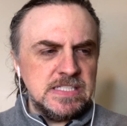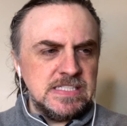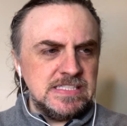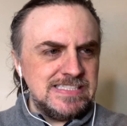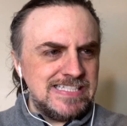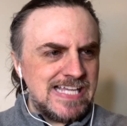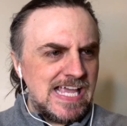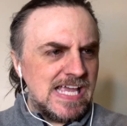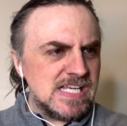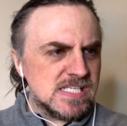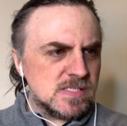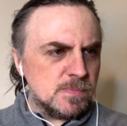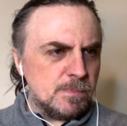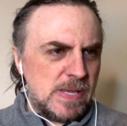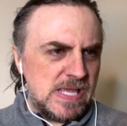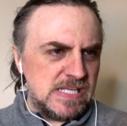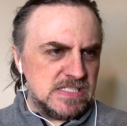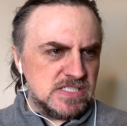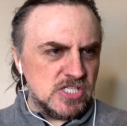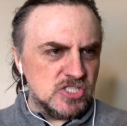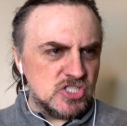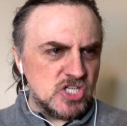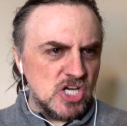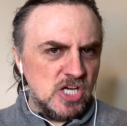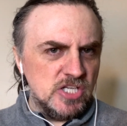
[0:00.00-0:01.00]
Yes,
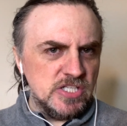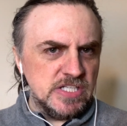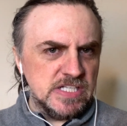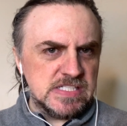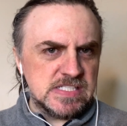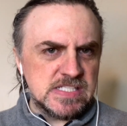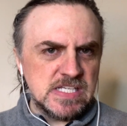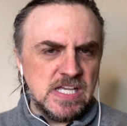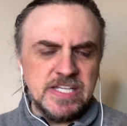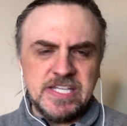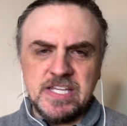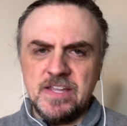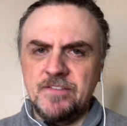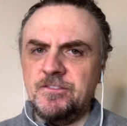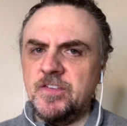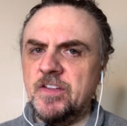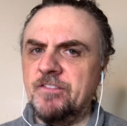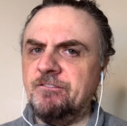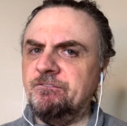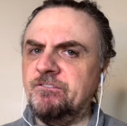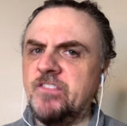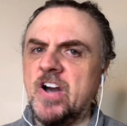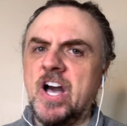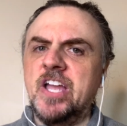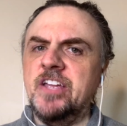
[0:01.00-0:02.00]
Pentatonix, I give you
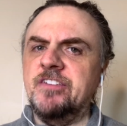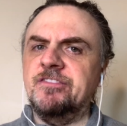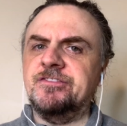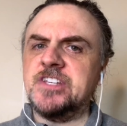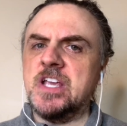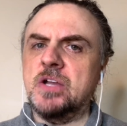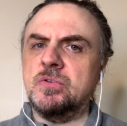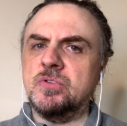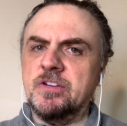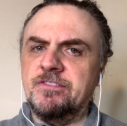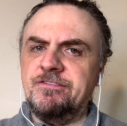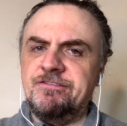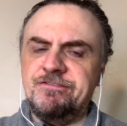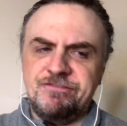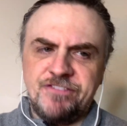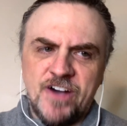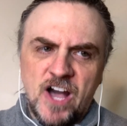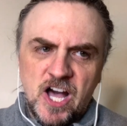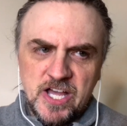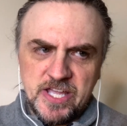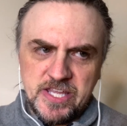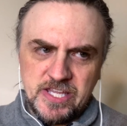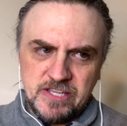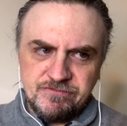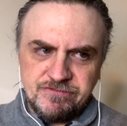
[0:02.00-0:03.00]
fives out of
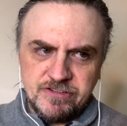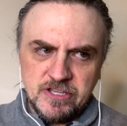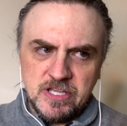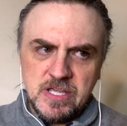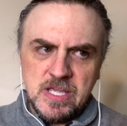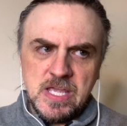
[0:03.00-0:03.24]
five,